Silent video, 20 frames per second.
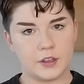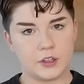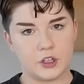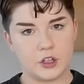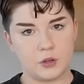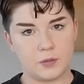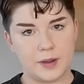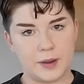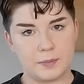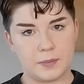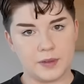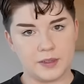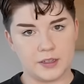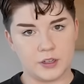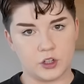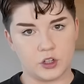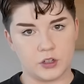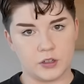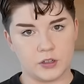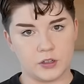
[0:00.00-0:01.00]
The two main
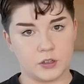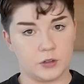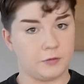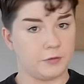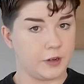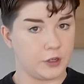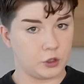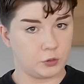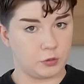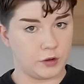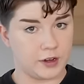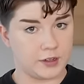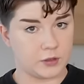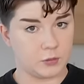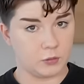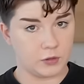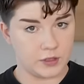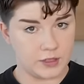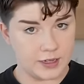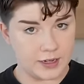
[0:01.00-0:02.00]
positions your French
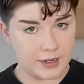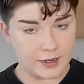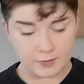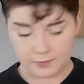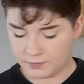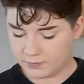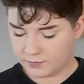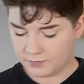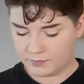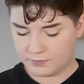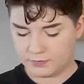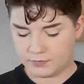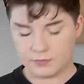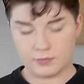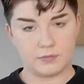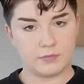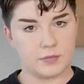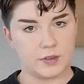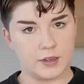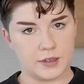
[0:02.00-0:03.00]
press will sit in
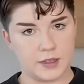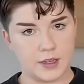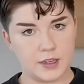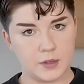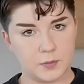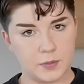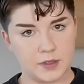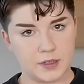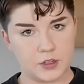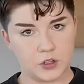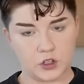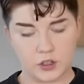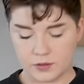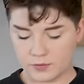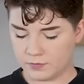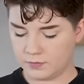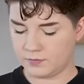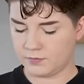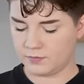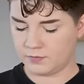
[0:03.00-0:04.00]
is this
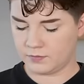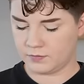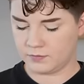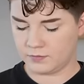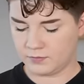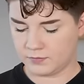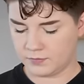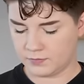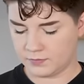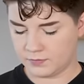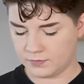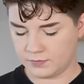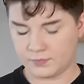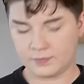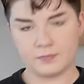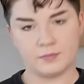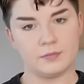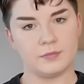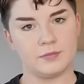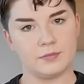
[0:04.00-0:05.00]
position
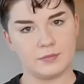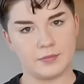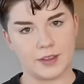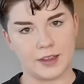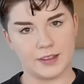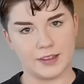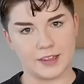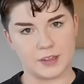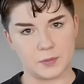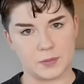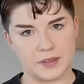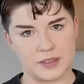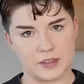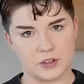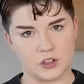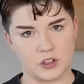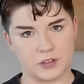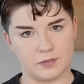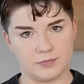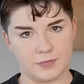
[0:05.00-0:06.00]
and this
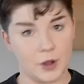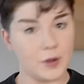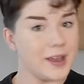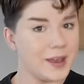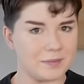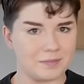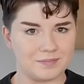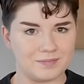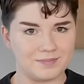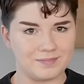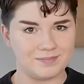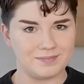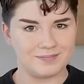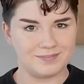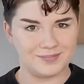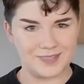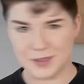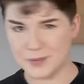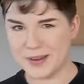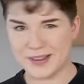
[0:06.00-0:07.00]
position. Okay.
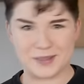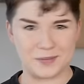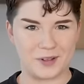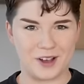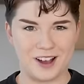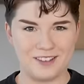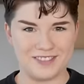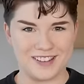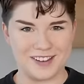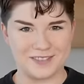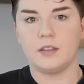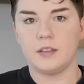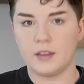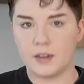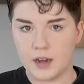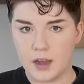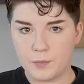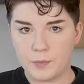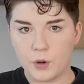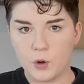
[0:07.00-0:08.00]
Let's make some coffee. The
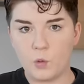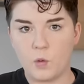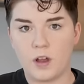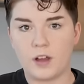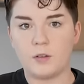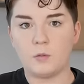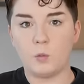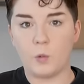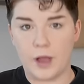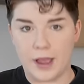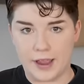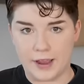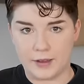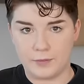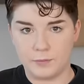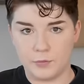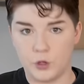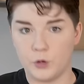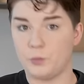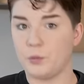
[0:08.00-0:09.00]
number one
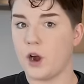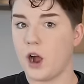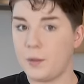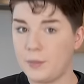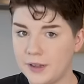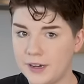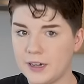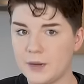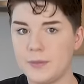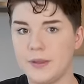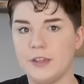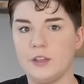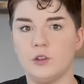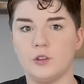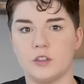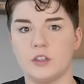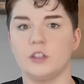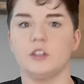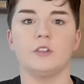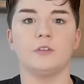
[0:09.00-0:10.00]
way you're probably gonna be
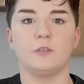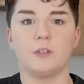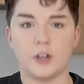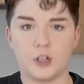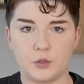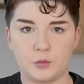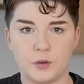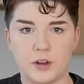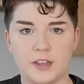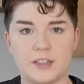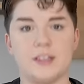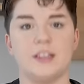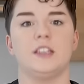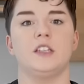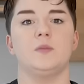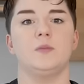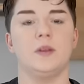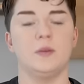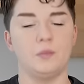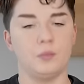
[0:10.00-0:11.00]
using your French press
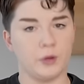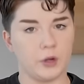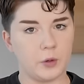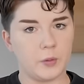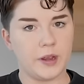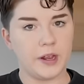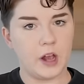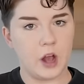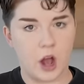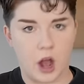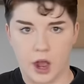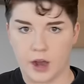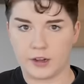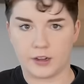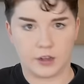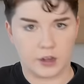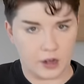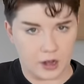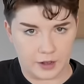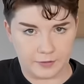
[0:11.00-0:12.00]
is to be brewing
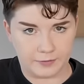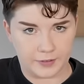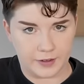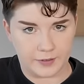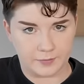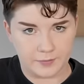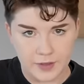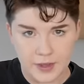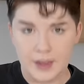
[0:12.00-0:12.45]
hot coffee.